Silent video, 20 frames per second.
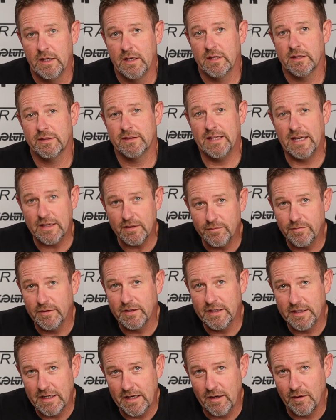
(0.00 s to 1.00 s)

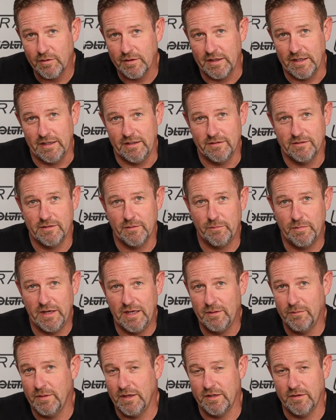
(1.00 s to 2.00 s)
Thankfully, nowadays, the
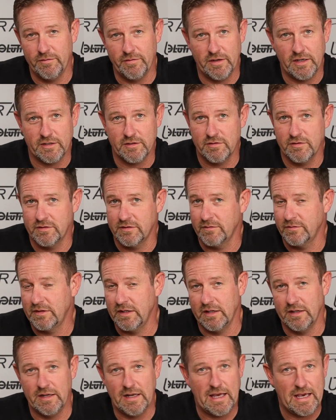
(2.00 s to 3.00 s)
paint manufacturers have
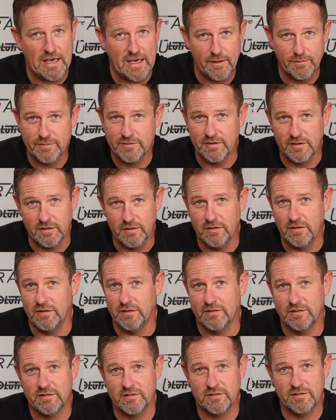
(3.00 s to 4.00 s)
done an
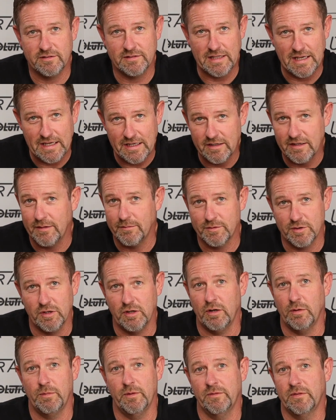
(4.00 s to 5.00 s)
absolutely stand-up
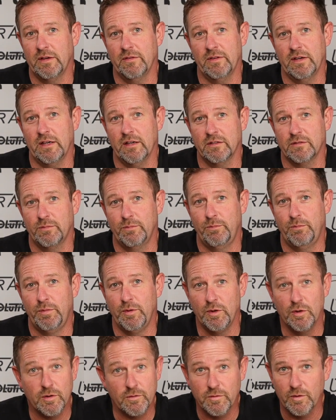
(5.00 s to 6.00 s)
job of giving us
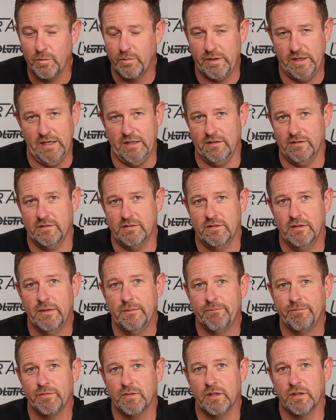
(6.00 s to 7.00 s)
beautiful paints
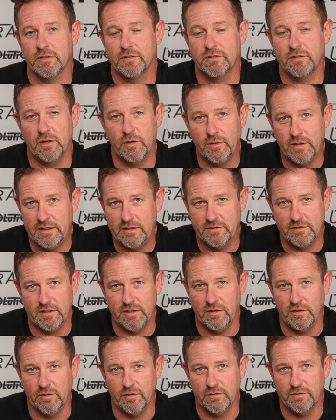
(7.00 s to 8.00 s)
that are so easy to
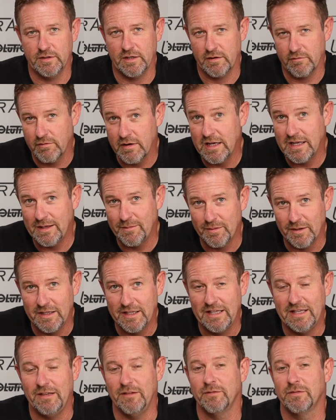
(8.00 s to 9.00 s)
use. And I really
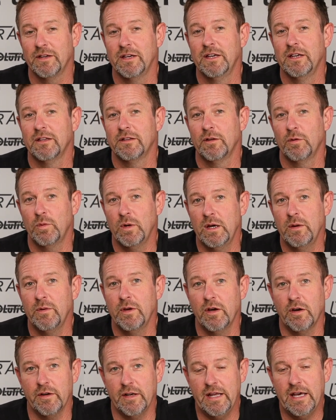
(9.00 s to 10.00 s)
believe that where
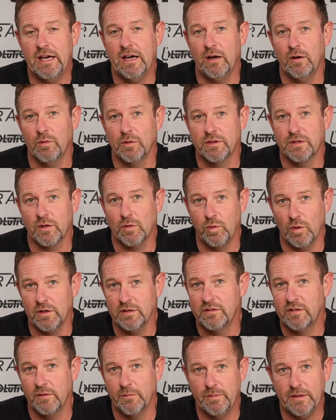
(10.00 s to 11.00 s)
we are now with the
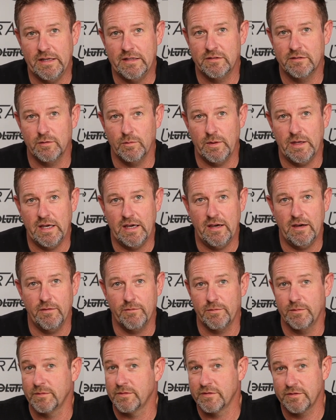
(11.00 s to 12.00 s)
quality of paints that we
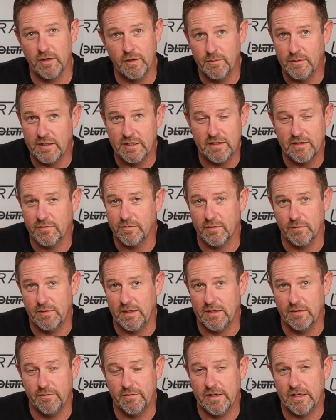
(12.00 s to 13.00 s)
have from so many different
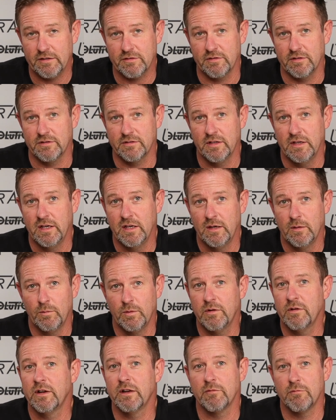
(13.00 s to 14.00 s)
manufacturers,
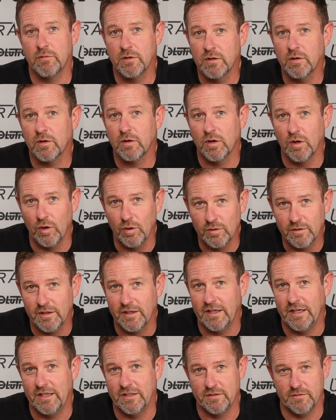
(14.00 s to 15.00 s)
we're in a real golden
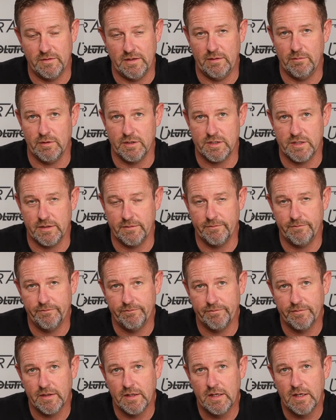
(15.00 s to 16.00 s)
age of airbrushing.
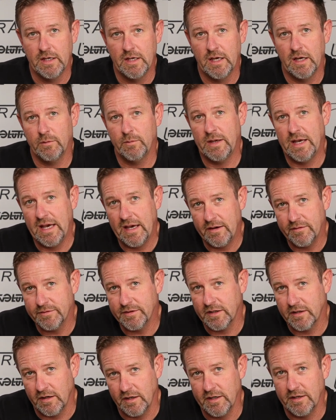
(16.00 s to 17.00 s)
And we have
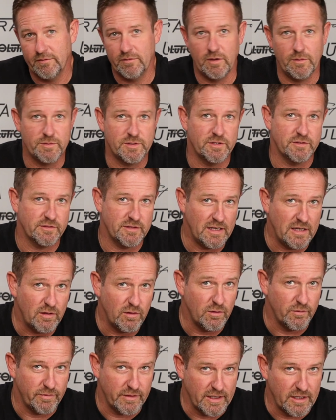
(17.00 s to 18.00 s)
the kind of options
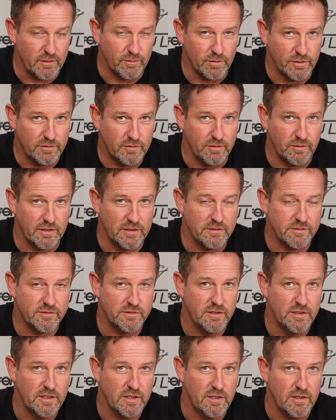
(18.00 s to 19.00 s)
now available to
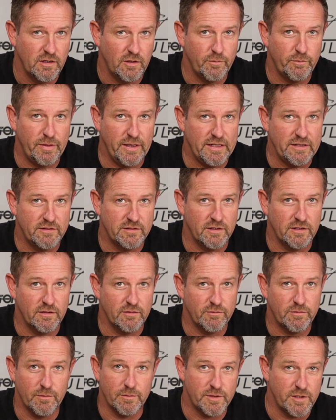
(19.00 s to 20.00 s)
us of
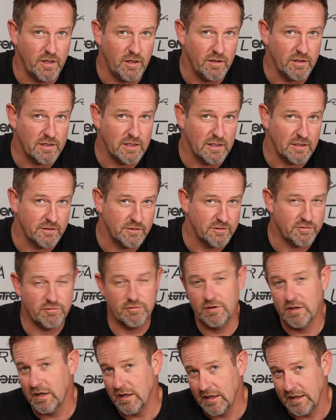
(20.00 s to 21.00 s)
painting from dark colors
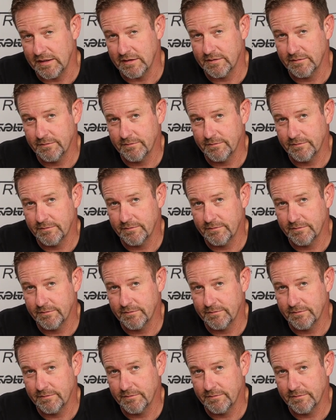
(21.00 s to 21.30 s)
through to light.